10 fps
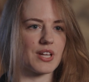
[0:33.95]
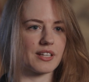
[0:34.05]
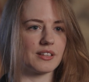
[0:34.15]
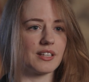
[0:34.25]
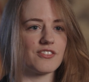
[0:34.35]
that
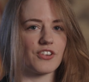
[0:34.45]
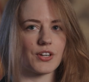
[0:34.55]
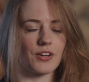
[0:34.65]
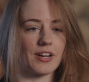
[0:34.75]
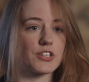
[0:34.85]
can live
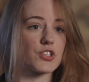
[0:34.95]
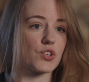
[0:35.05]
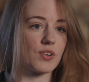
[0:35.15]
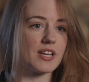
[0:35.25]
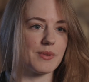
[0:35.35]
under
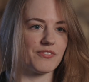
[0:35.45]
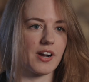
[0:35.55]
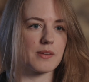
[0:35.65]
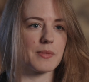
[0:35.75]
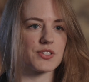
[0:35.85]
extreme
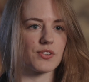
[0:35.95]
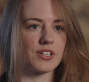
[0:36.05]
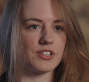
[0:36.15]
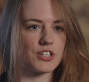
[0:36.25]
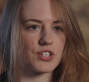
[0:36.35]
environmental
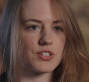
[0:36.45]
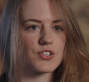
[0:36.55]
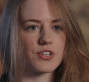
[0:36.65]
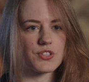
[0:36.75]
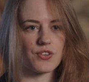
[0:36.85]

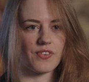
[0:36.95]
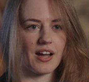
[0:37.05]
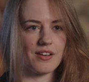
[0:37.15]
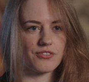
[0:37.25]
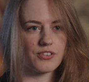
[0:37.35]
conditions, could survive.